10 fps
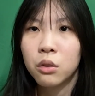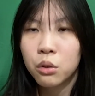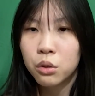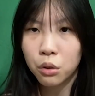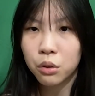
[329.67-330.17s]

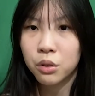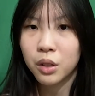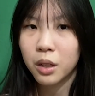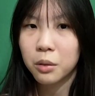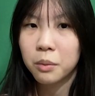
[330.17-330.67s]
who told you
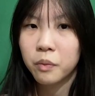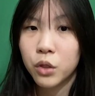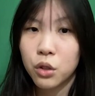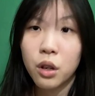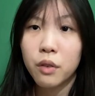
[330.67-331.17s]
that?
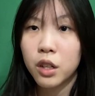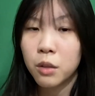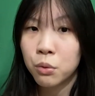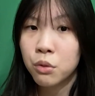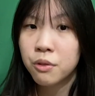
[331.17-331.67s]
Do you have any
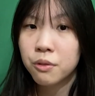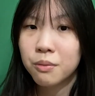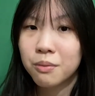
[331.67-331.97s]
proof?